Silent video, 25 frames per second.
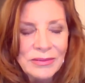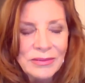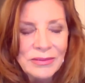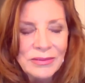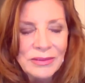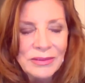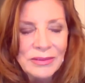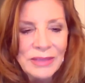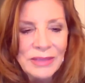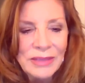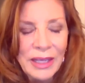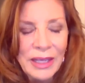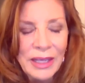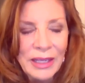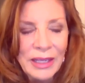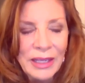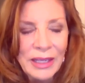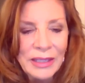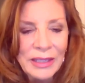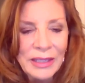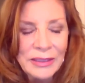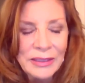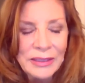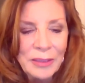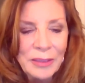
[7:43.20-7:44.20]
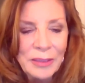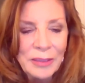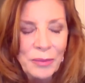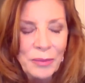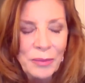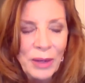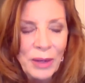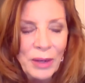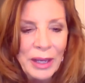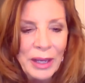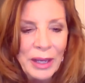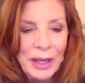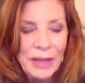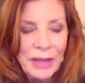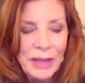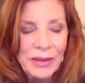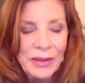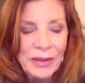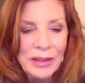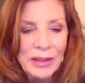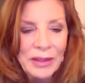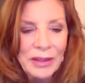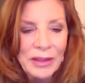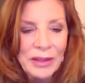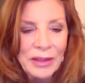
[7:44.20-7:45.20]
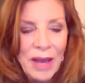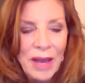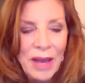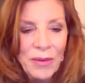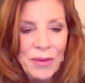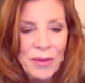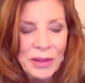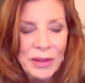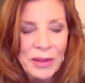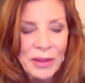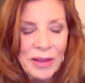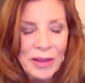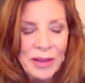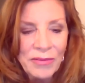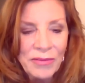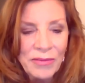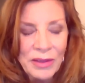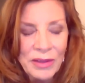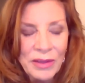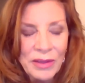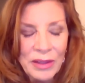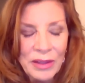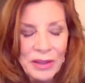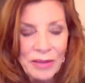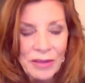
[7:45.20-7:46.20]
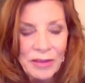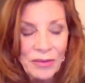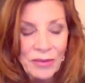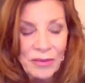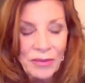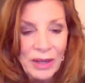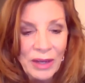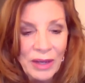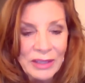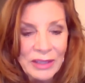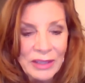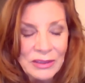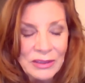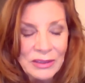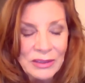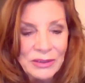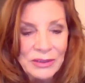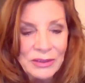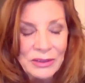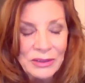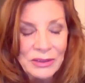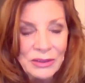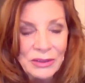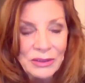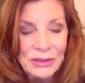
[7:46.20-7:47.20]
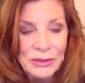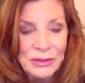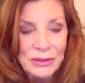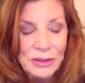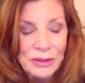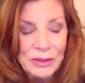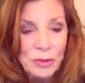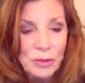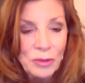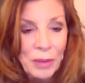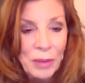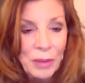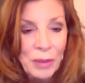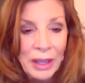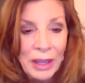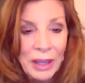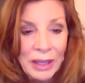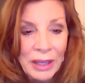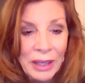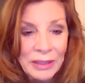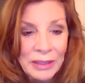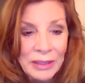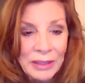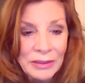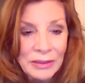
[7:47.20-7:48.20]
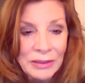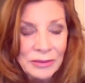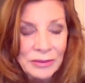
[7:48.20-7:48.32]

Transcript: Taking a deep breath and allowing that feeling of gratitude to expand.